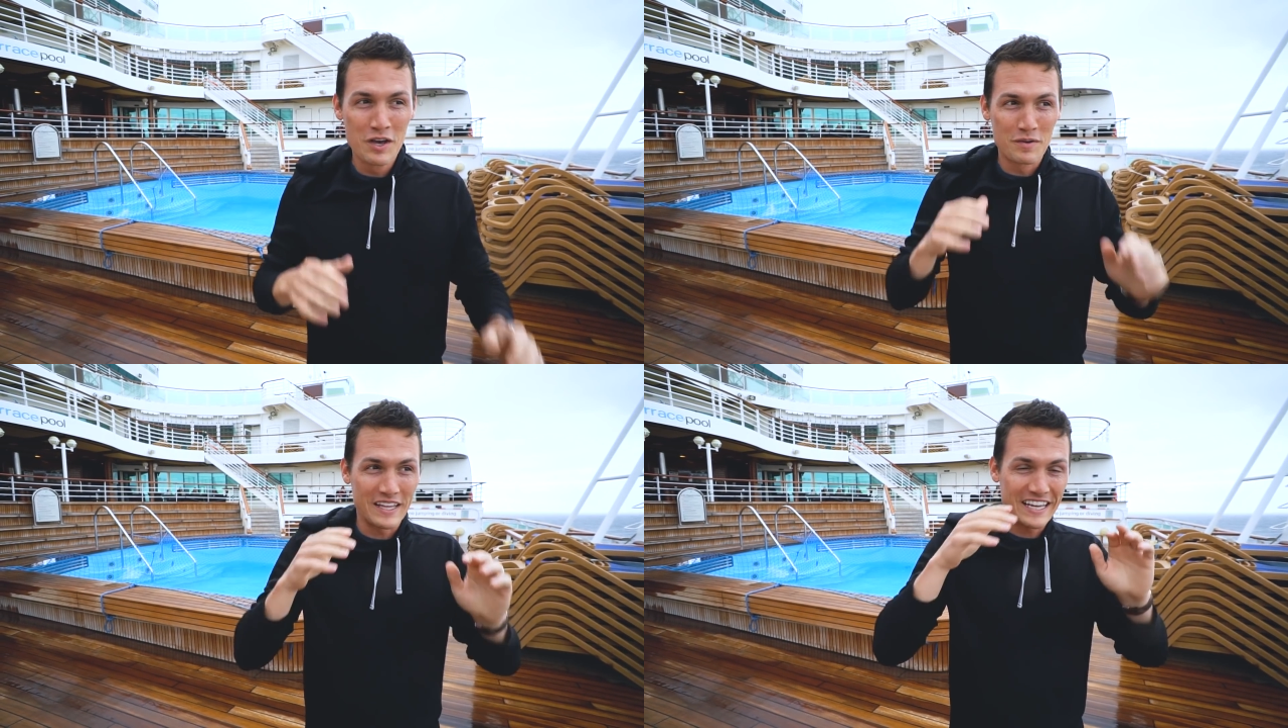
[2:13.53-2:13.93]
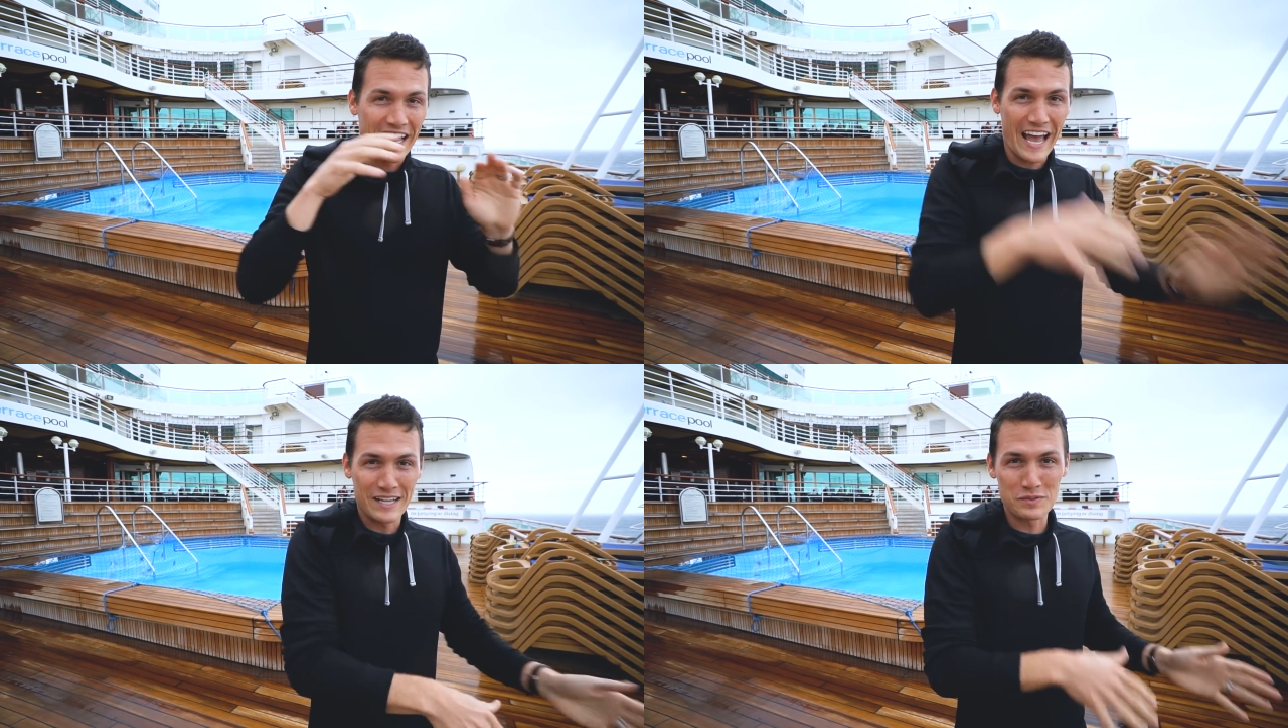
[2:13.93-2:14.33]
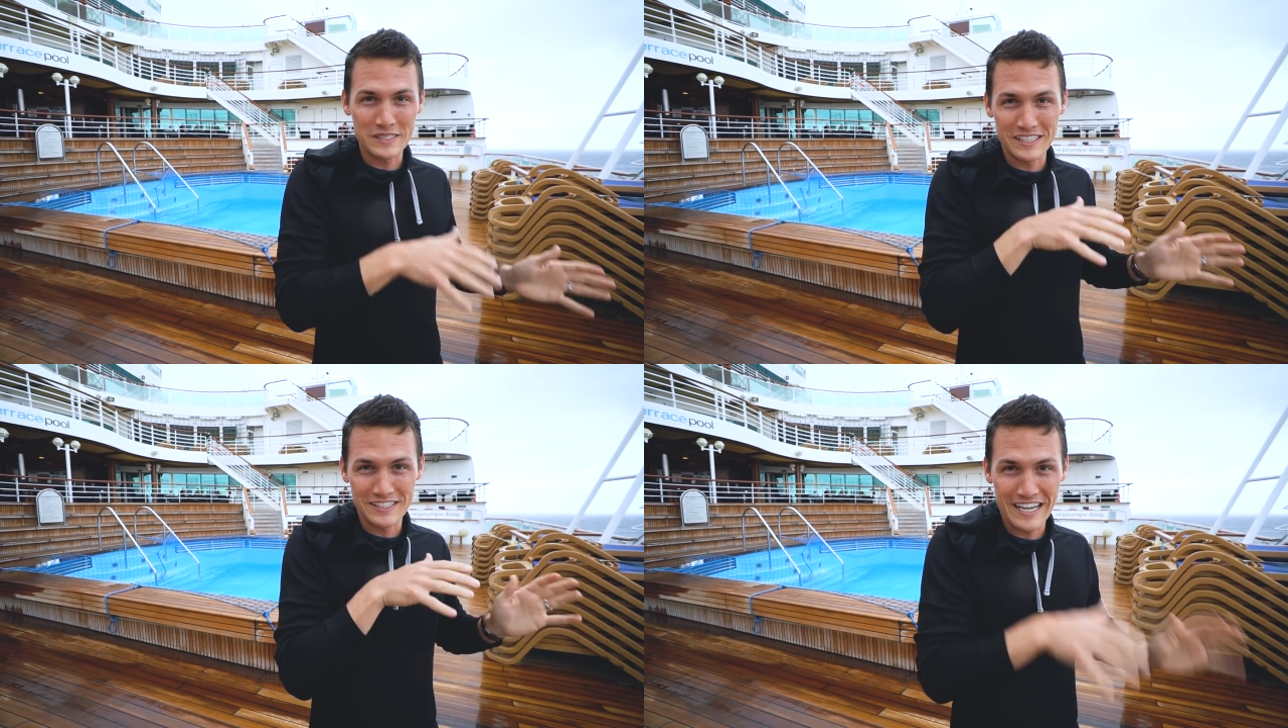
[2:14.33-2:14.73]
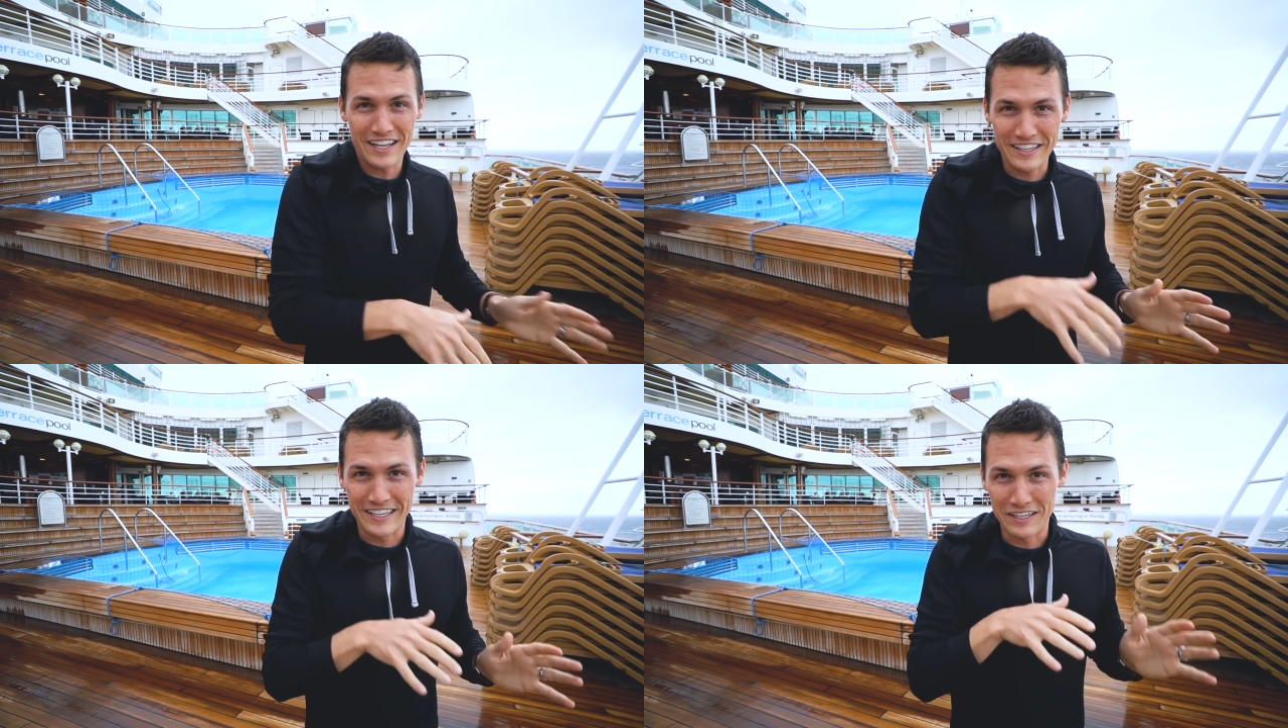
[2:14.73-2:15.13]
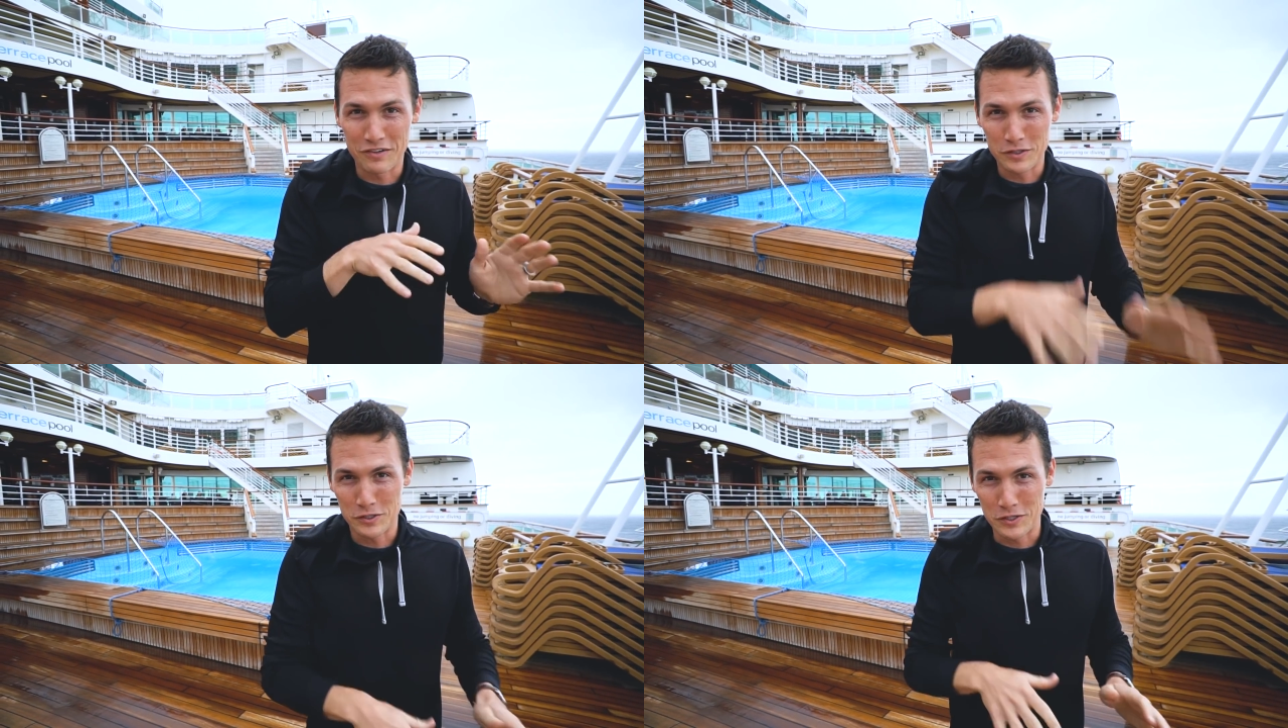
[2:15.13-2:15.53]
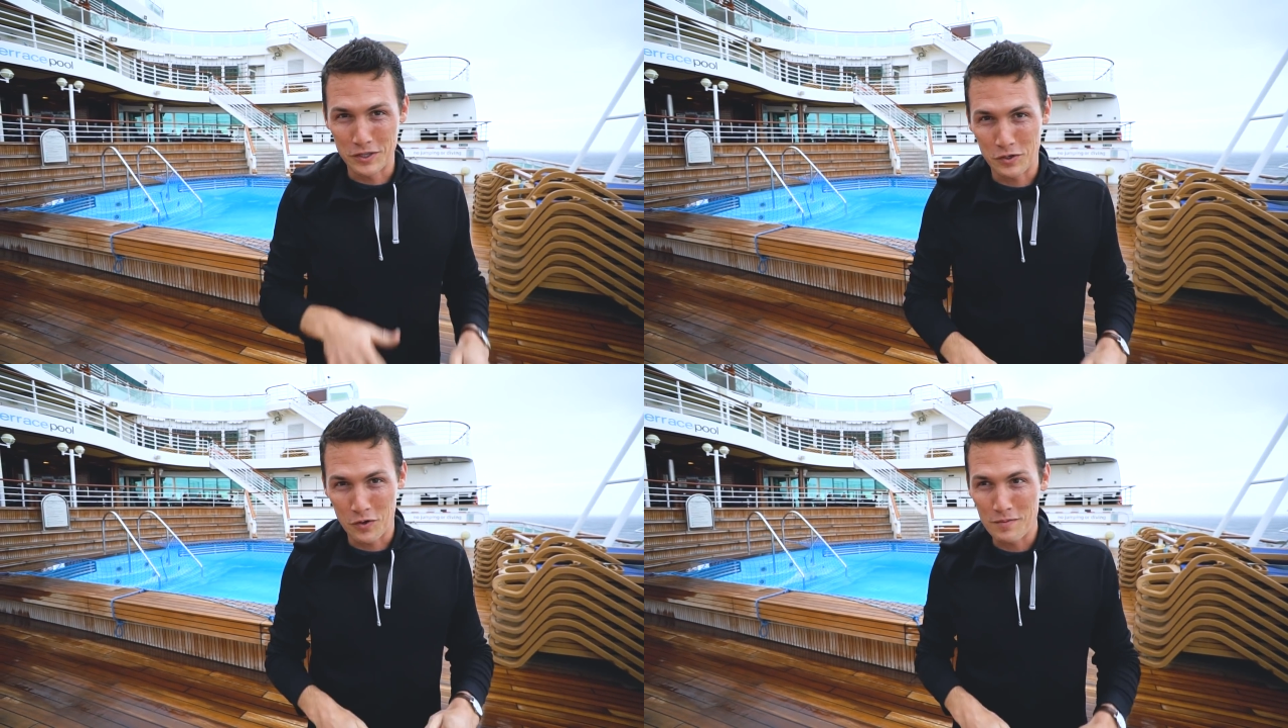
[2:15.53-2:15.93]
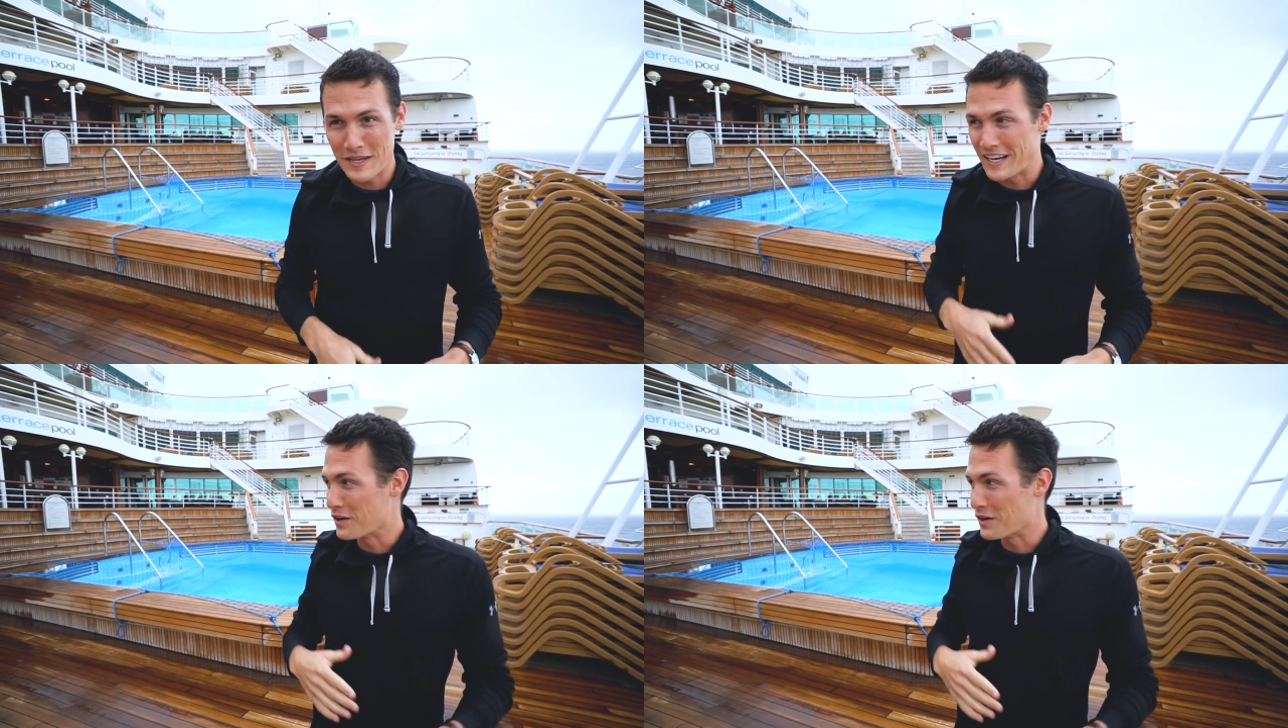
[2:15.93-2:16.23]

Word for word: But I think as we sail south and get closer to the Caribbean,